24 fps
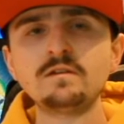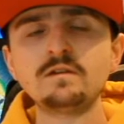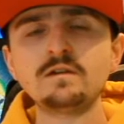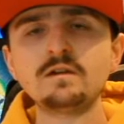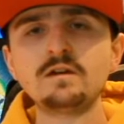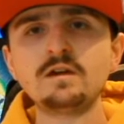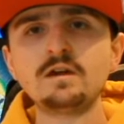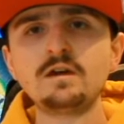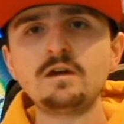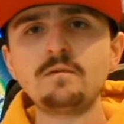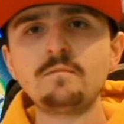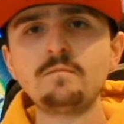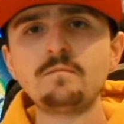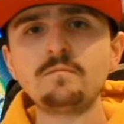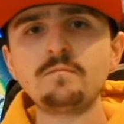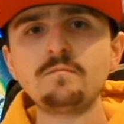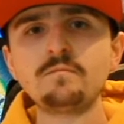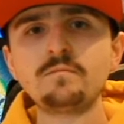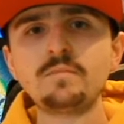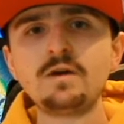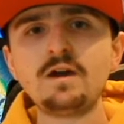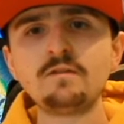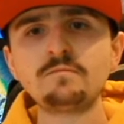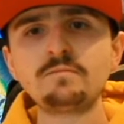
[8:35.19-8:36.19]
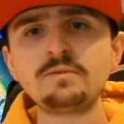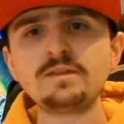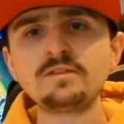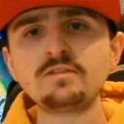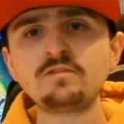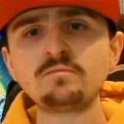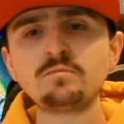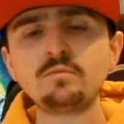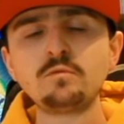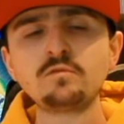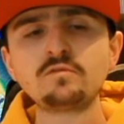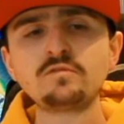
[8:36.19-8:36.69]
Um, but I've played the
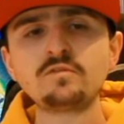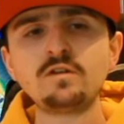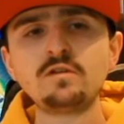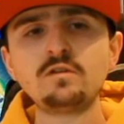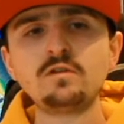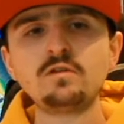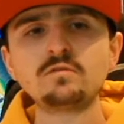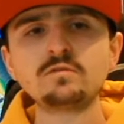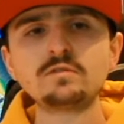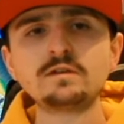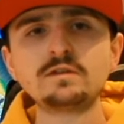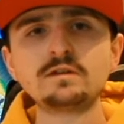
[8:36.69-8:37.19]
sport so long